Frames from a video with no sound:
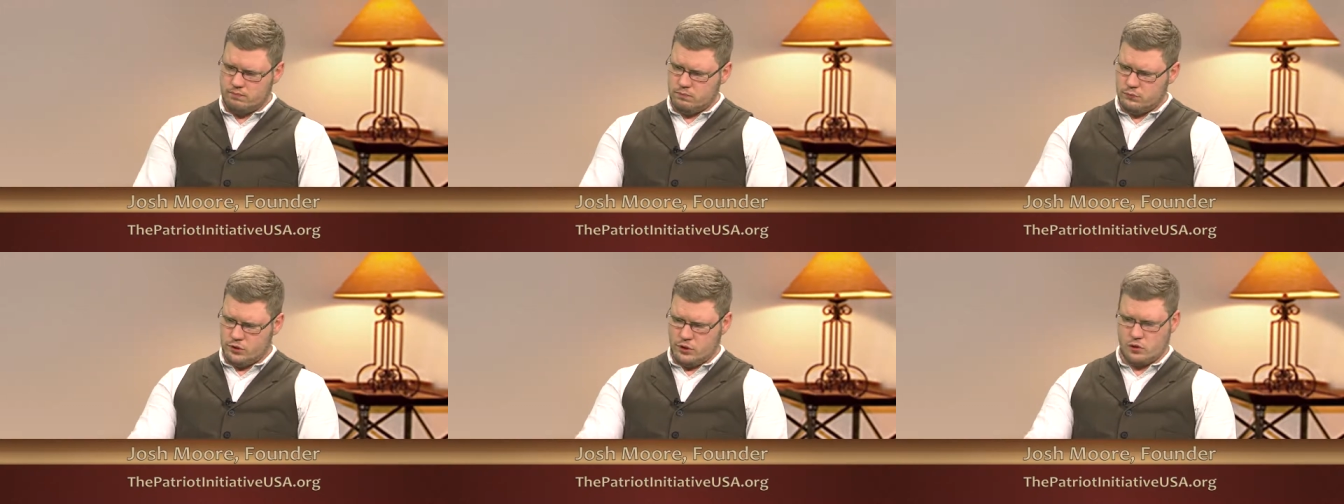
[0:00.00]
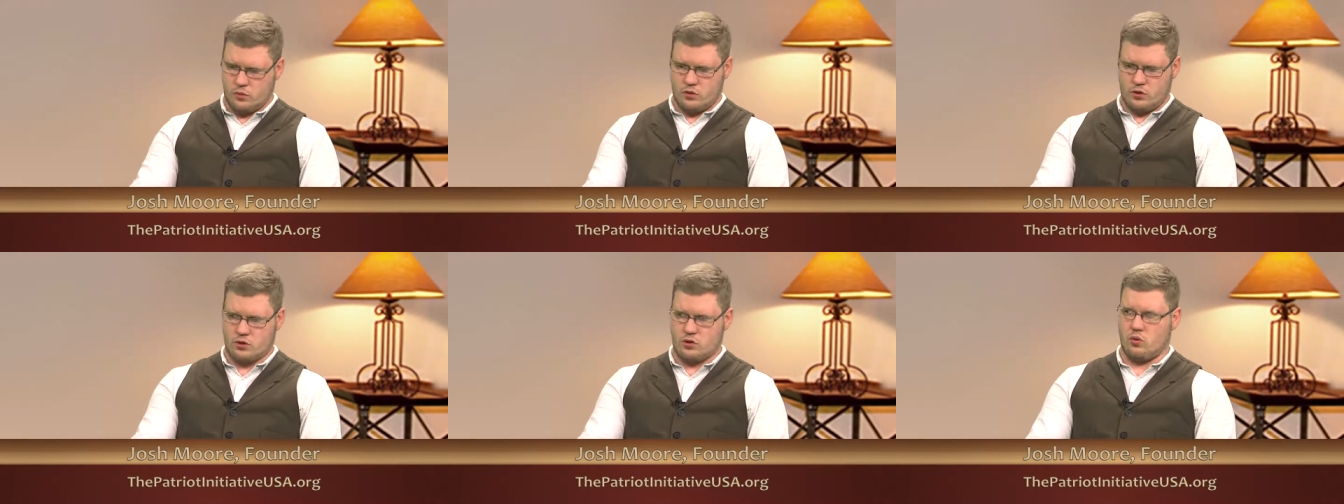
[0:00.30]
you
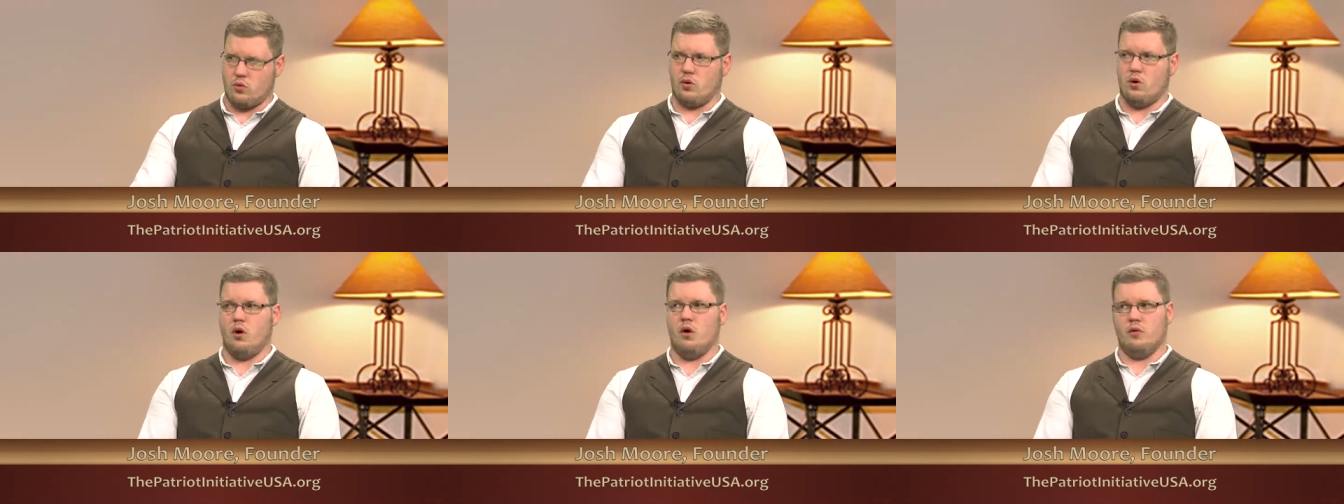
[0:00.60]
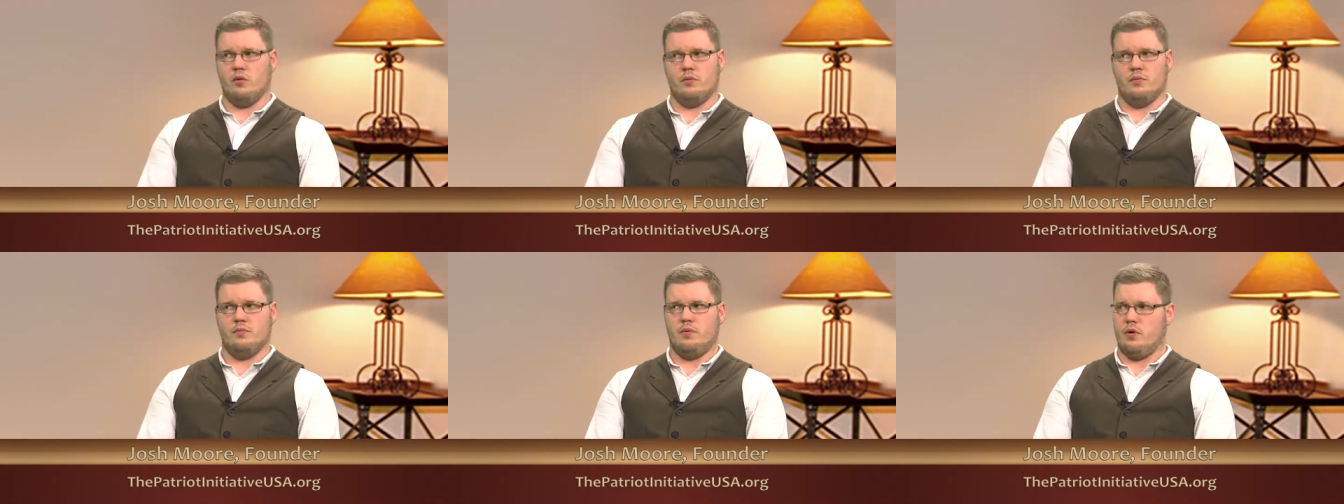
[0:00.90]
can restore
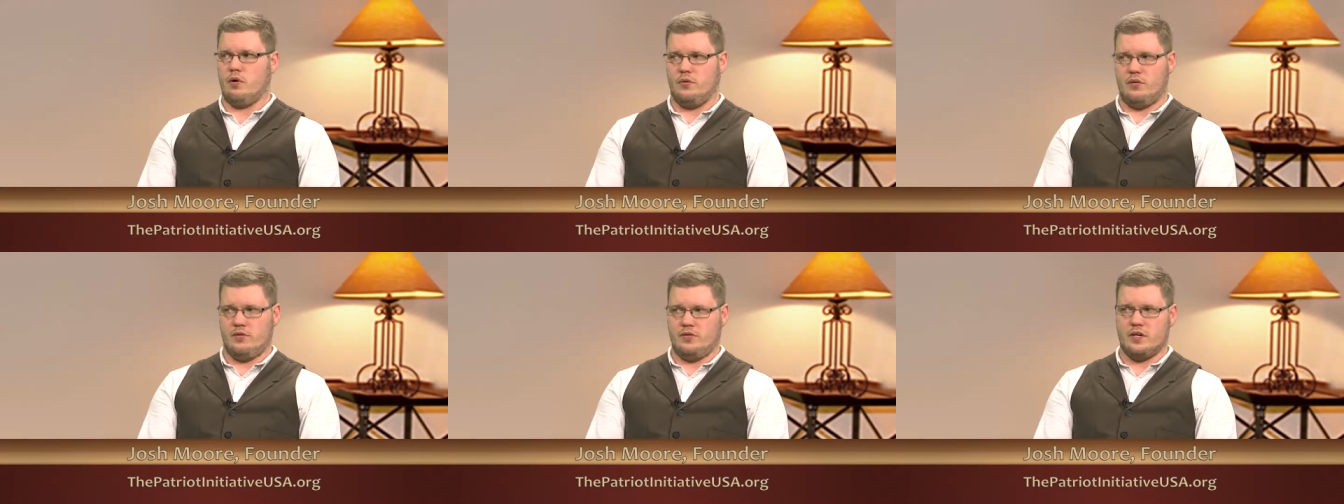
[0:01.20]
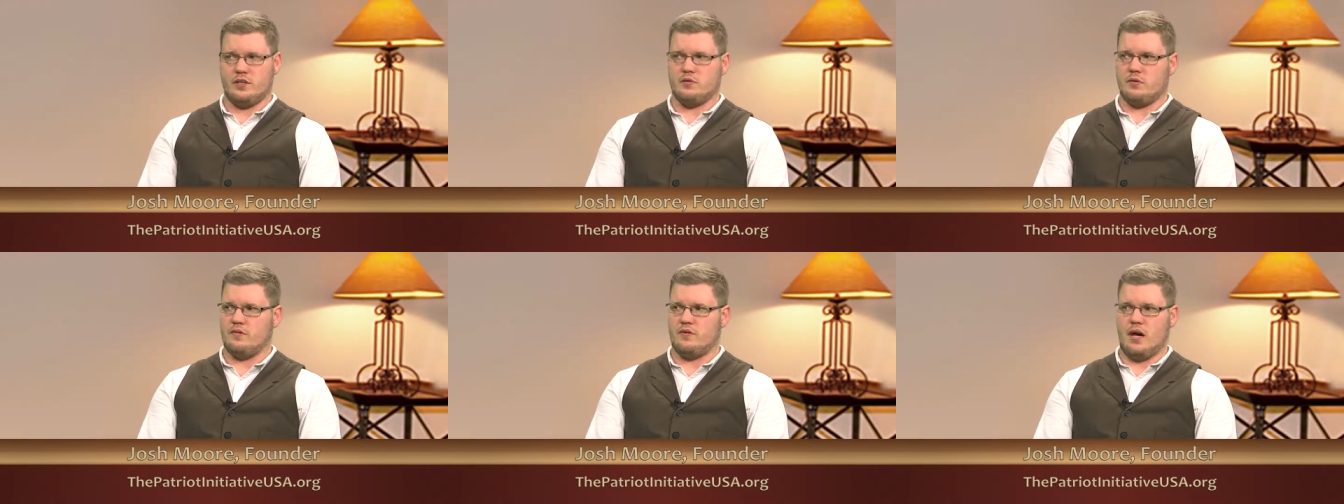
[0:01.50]
all the all the
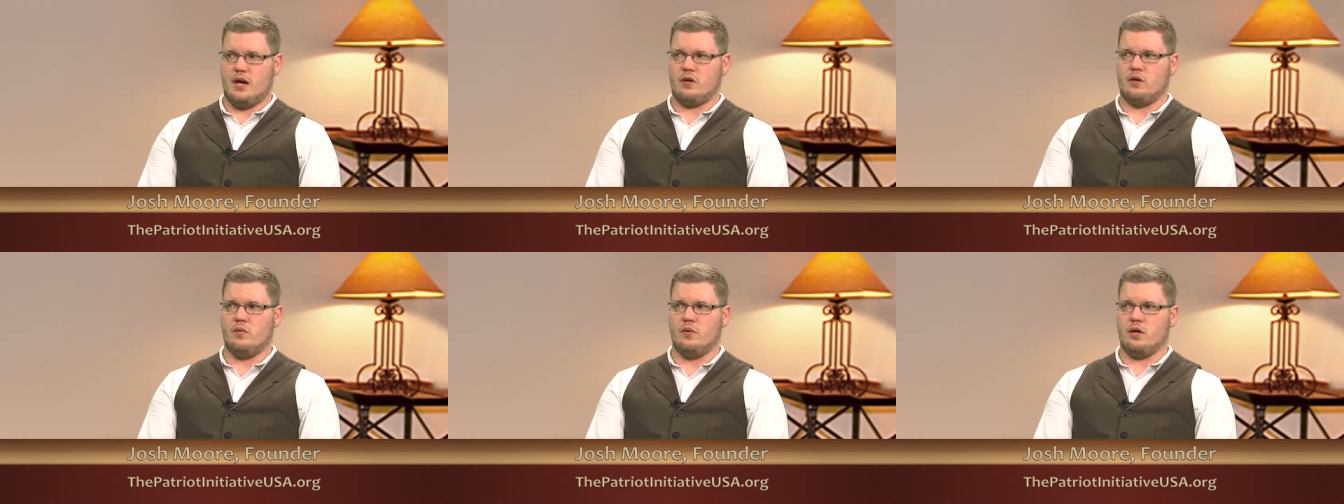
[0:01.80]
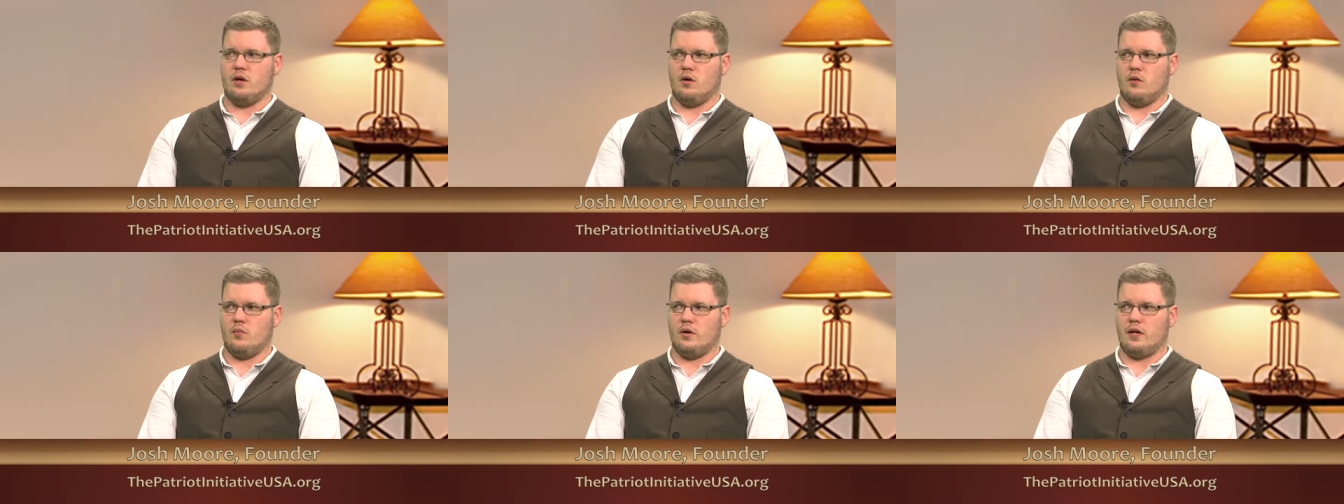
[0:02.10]
things we've got
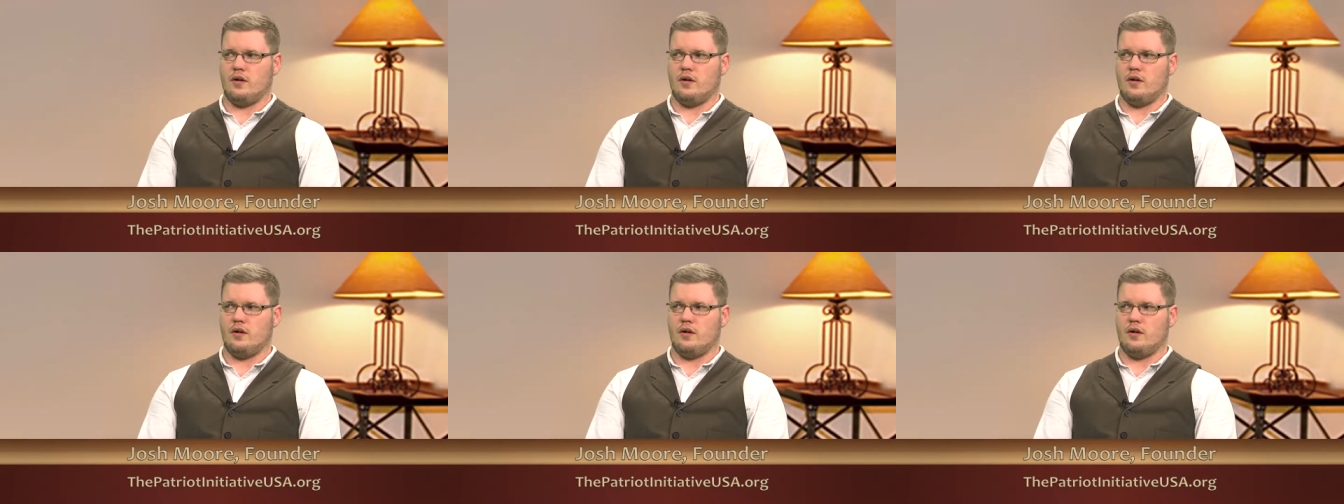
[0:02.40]
going on.